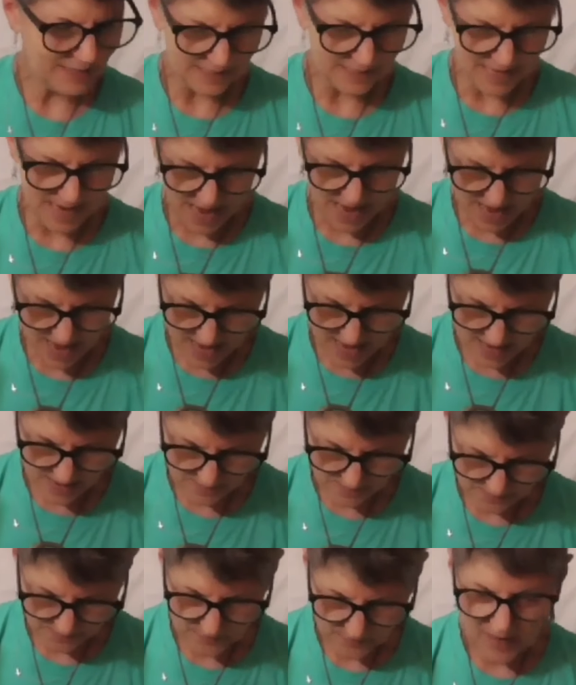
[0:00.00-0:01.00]
sky.
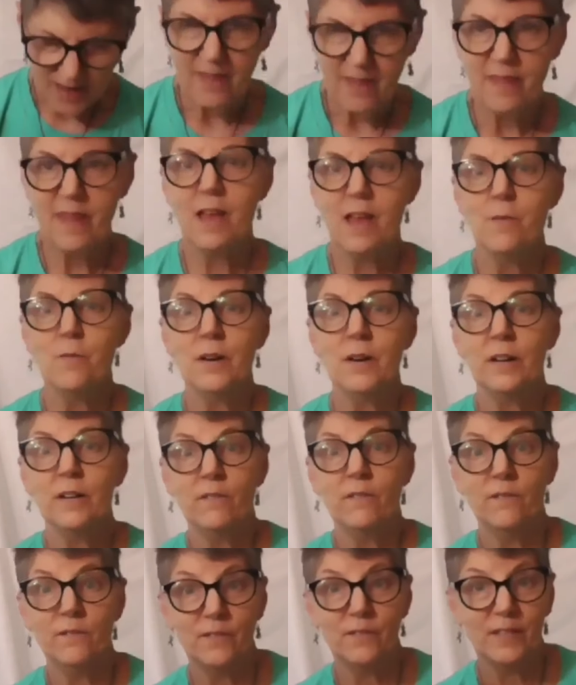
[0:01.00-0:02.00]
They
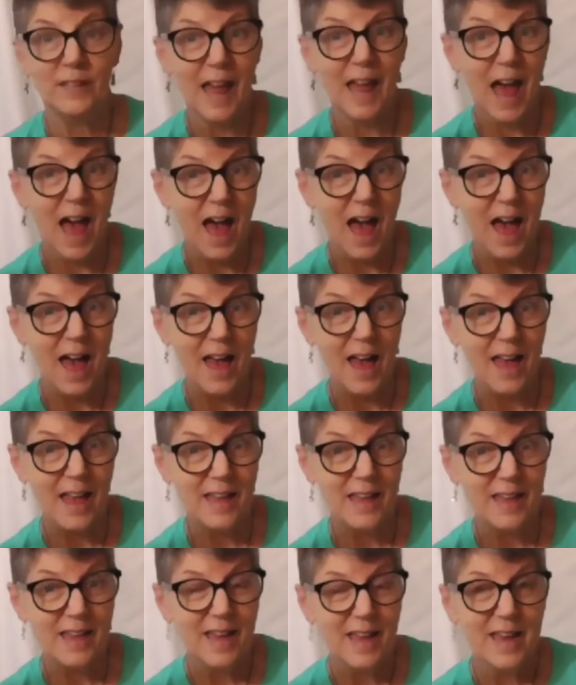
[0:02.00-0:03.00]
will
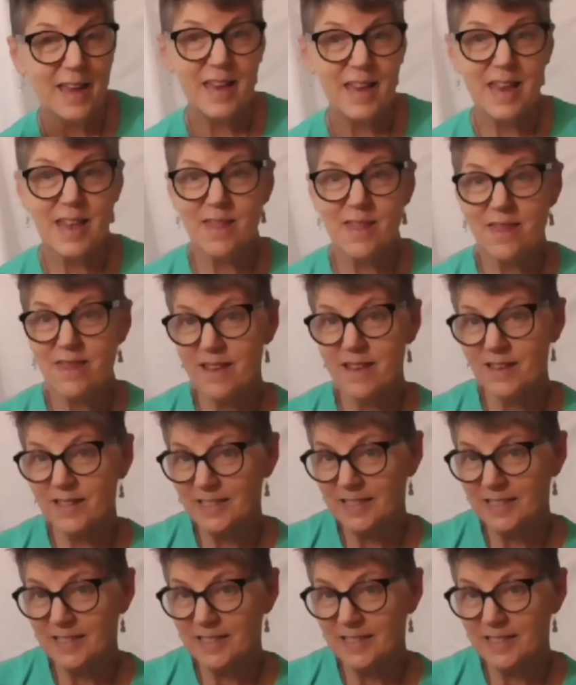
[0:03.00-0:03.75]
fly in the